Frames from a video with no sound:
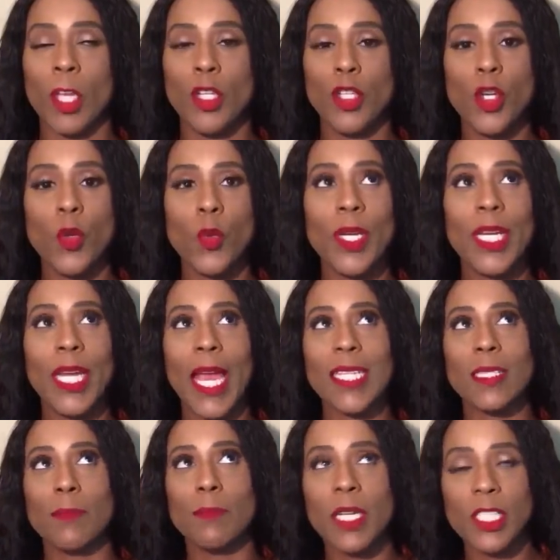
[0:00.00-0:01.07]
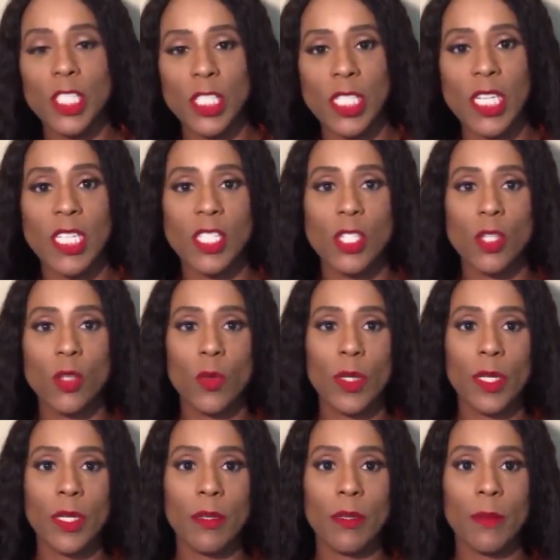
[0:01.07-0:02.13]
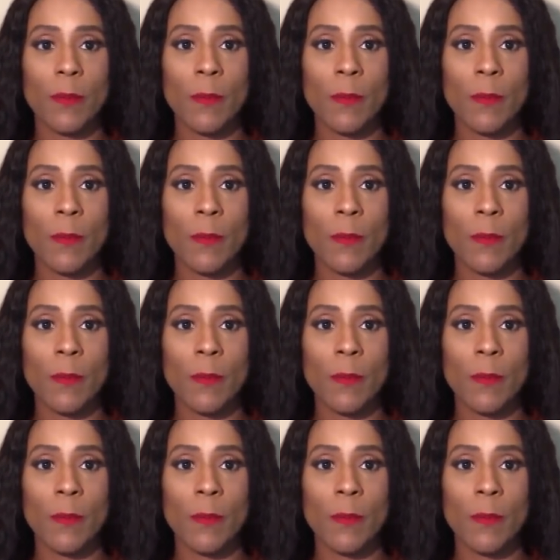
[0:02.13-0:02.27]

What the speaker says: doing as much as he's doing?